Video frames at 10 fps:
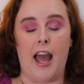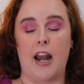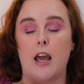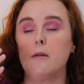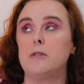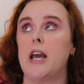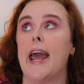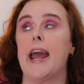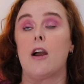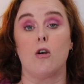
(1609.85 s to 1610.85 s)
And I am
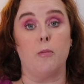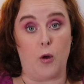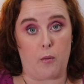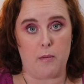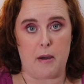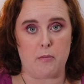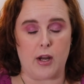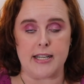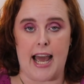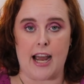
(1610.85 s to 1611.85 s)
terrible at
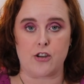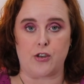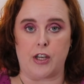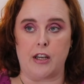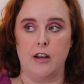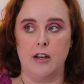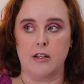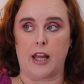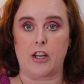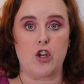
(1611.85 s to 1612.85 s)
remembering to actually
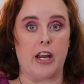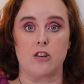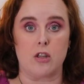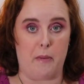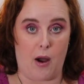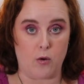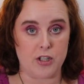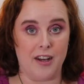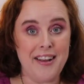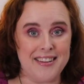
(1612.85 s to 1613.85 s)
like change them
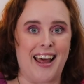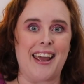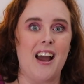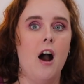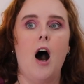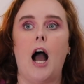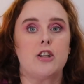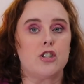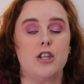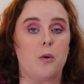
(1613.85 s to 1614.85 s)
out. Like, I
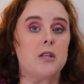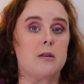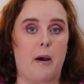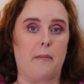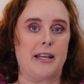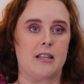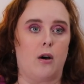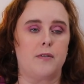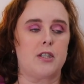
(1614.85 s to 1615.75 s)
just know this about myself.